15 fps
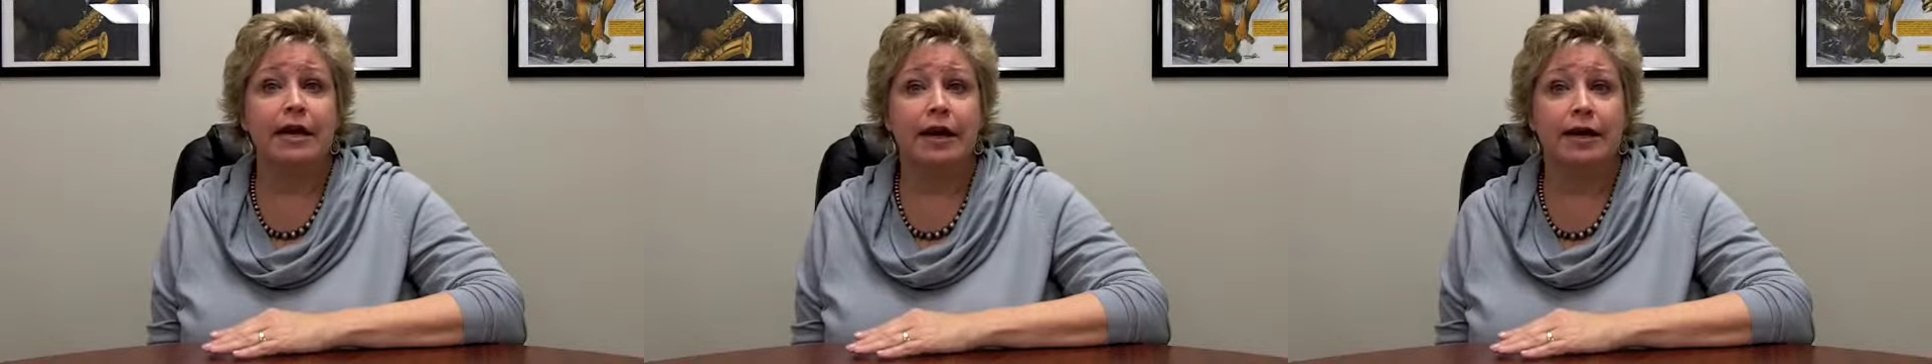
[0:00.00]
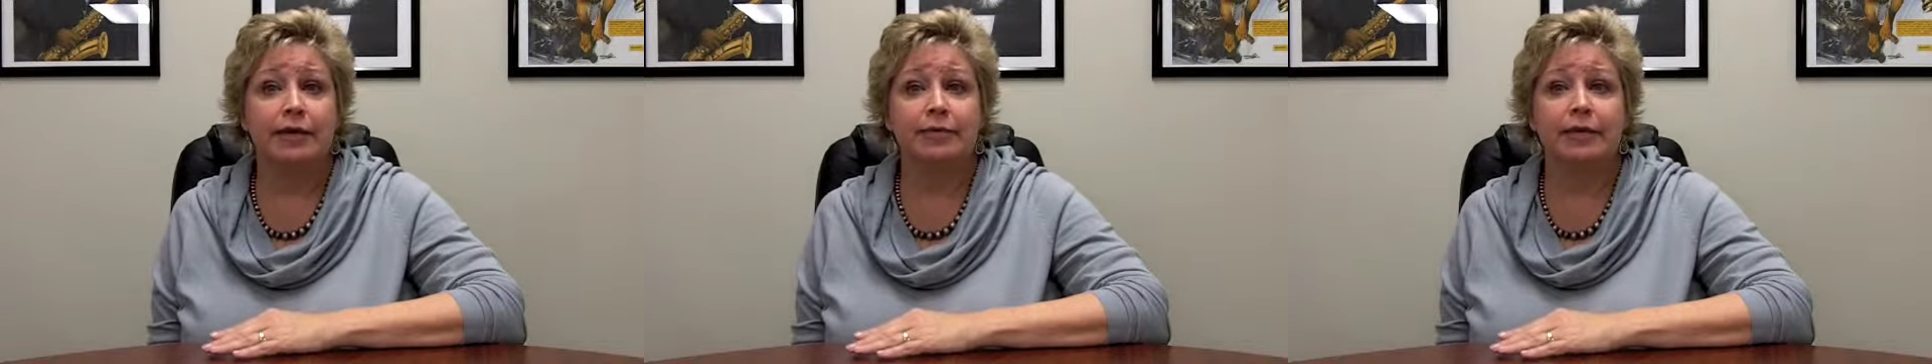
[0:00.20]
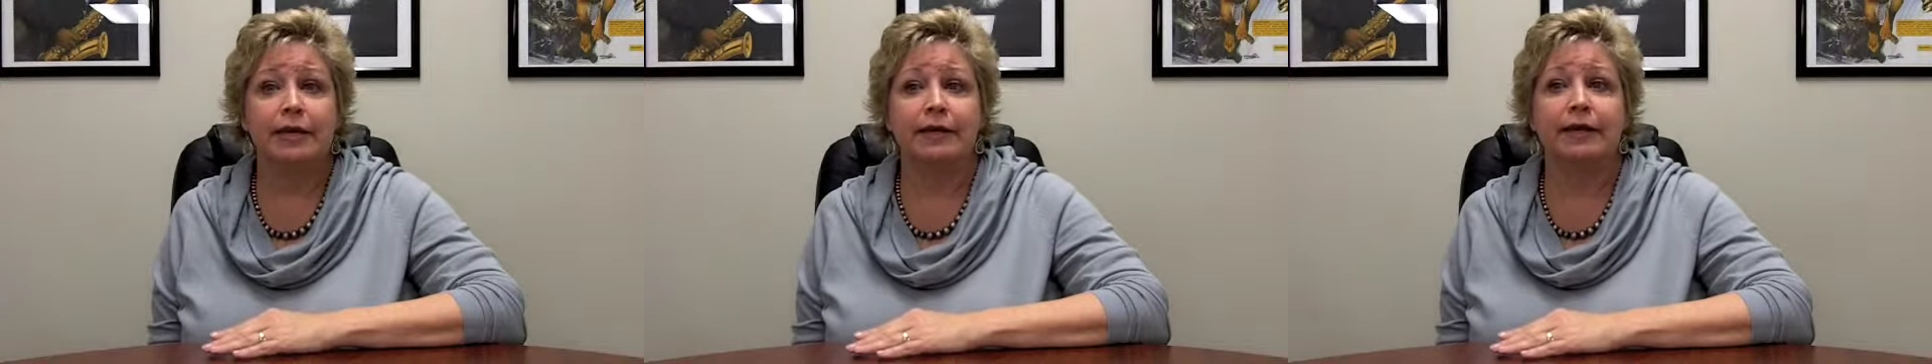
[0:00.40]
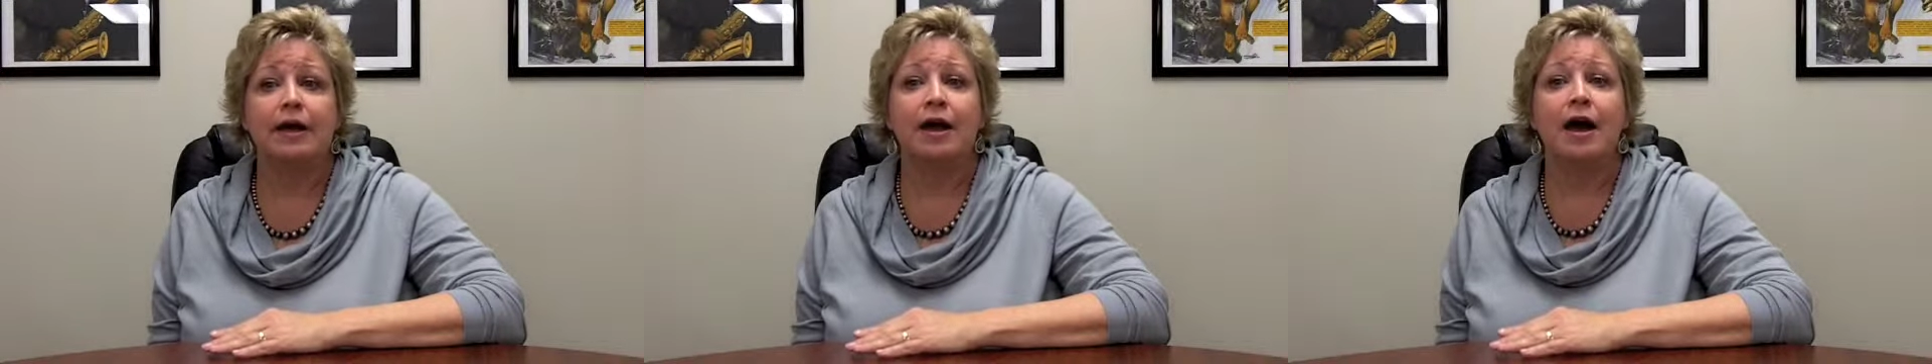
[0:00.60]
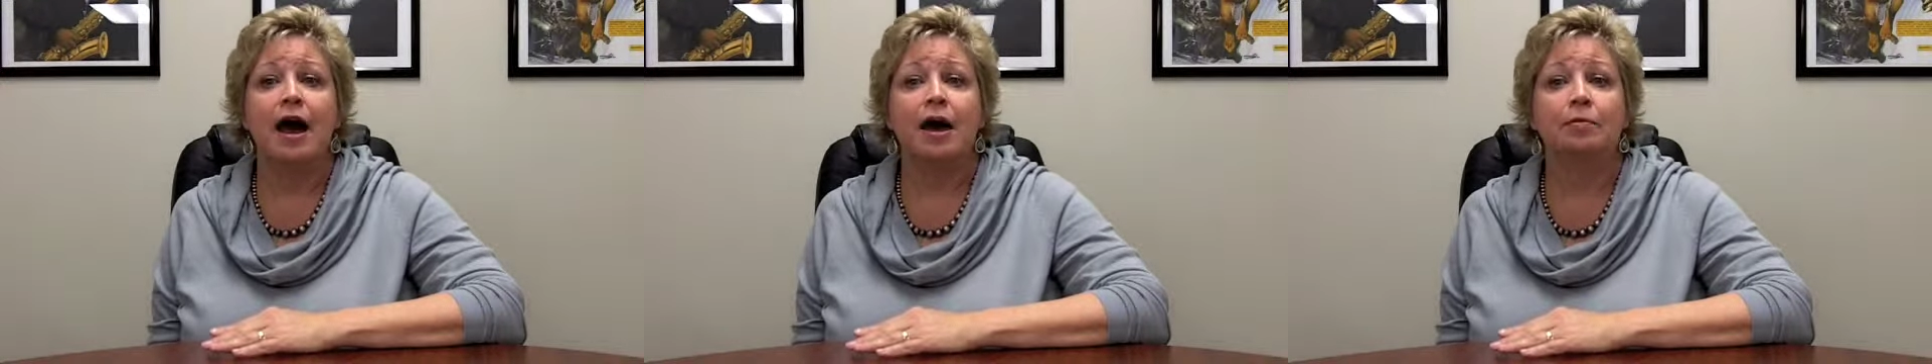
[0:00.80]
coating
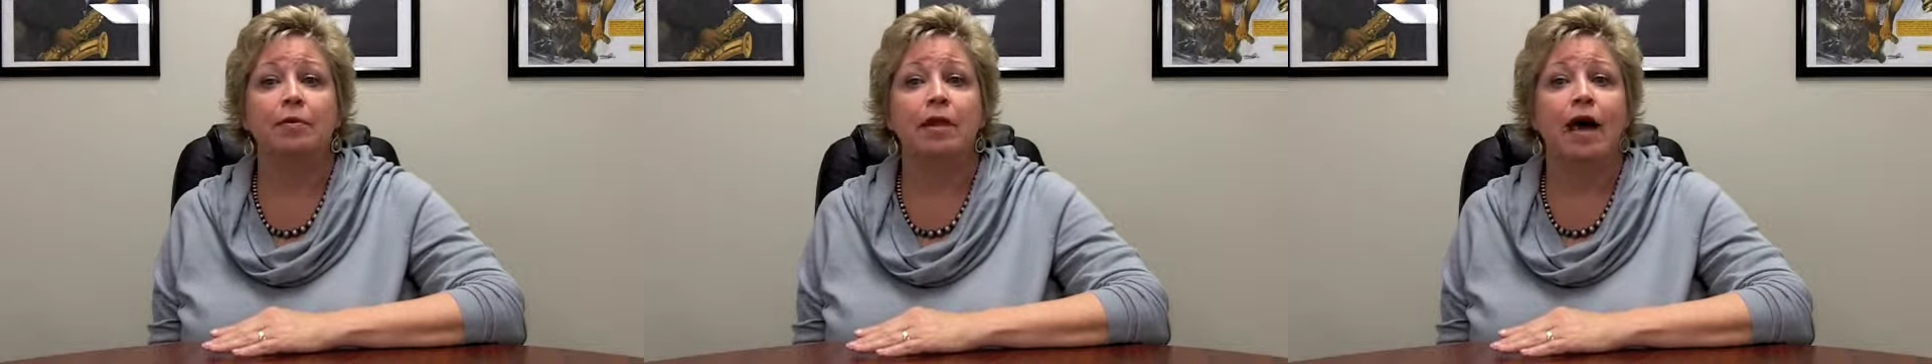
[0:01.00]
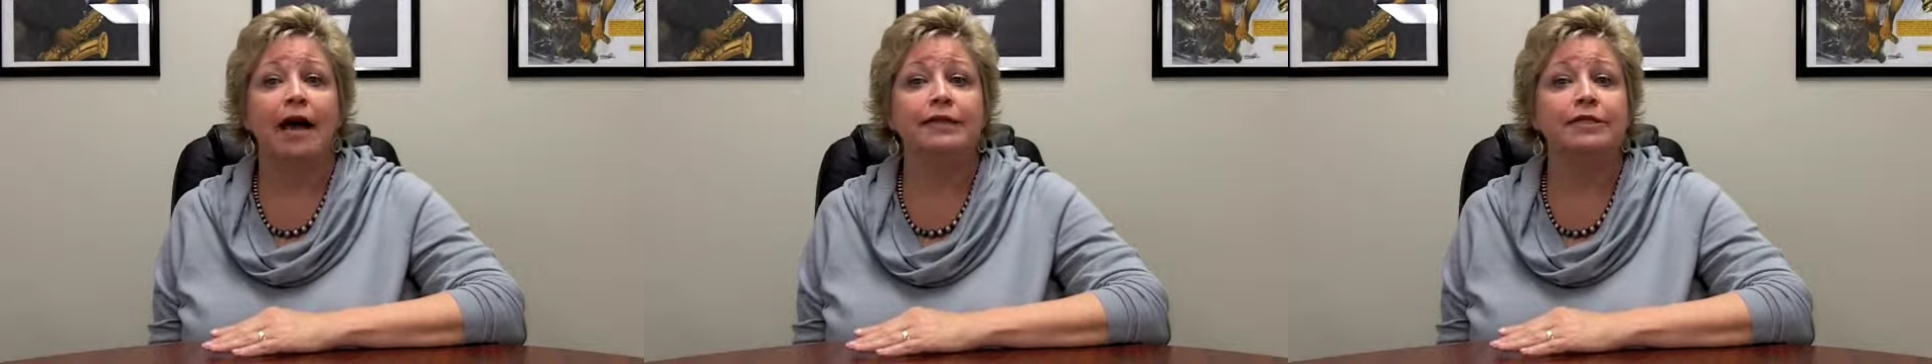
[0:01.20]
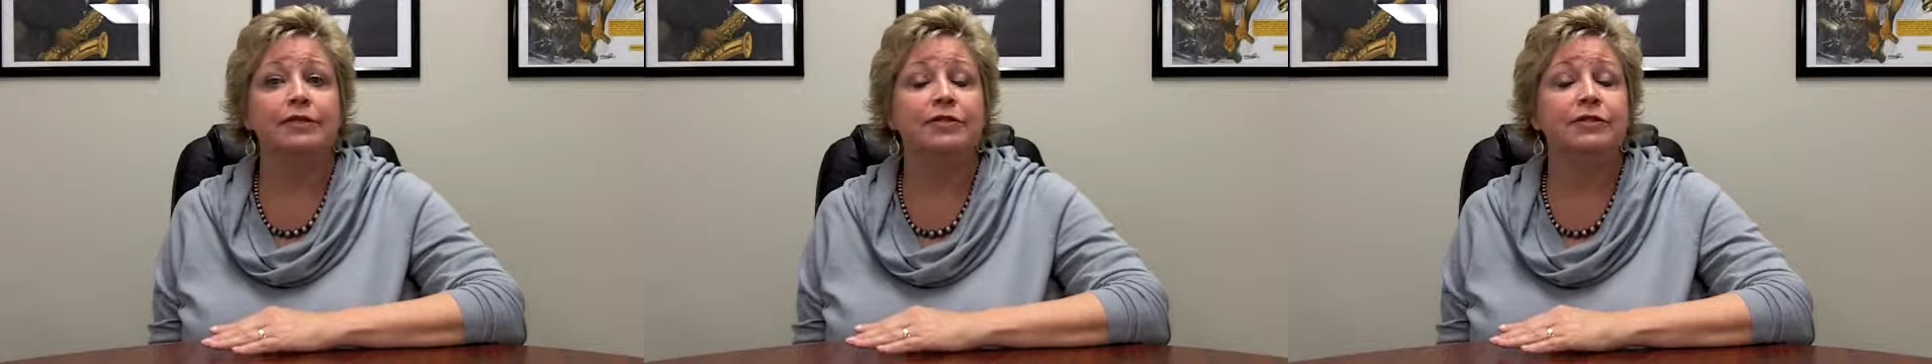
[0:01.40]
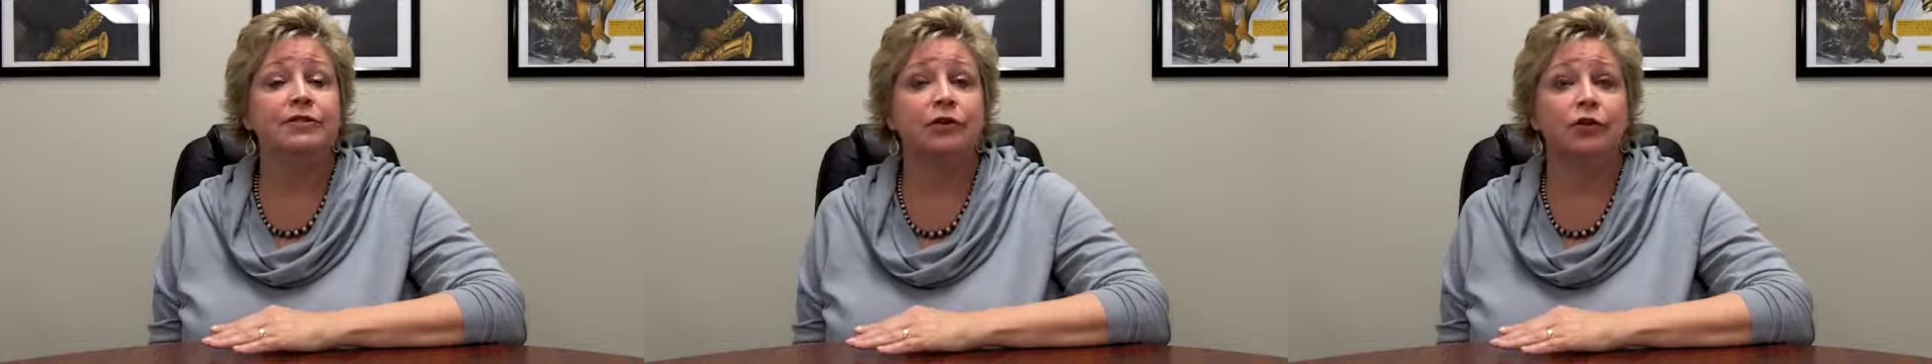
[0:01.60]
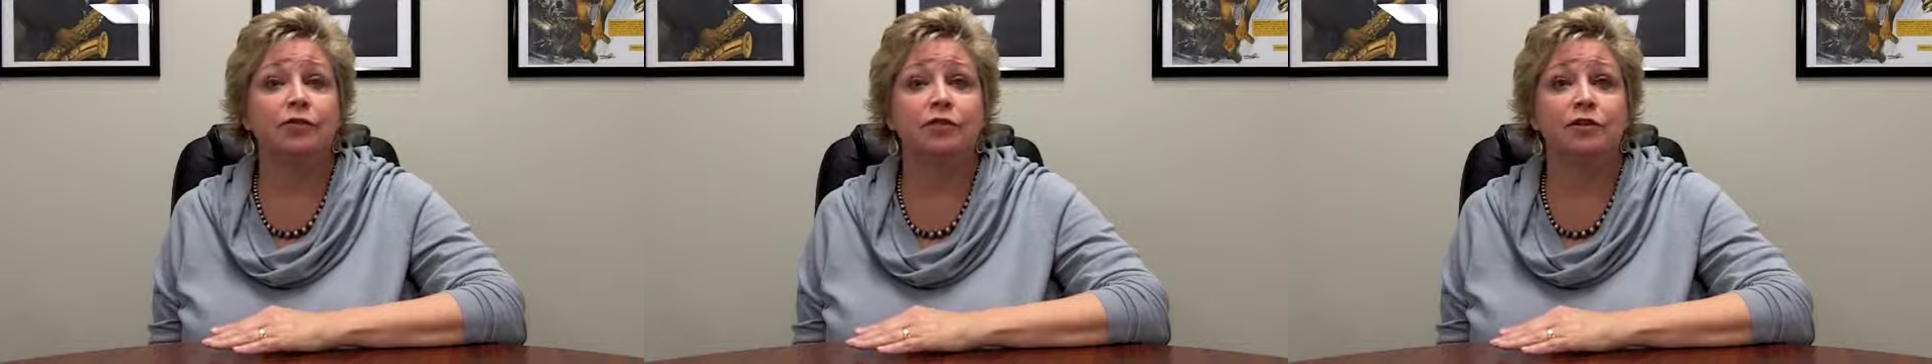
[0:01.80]
applied to the
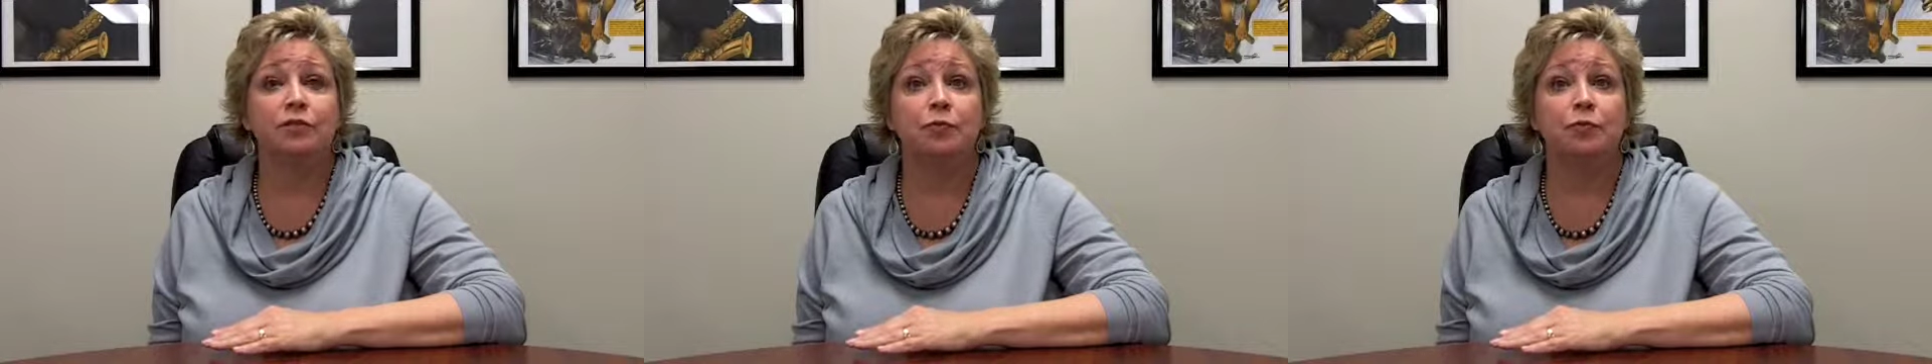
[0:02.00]
surface,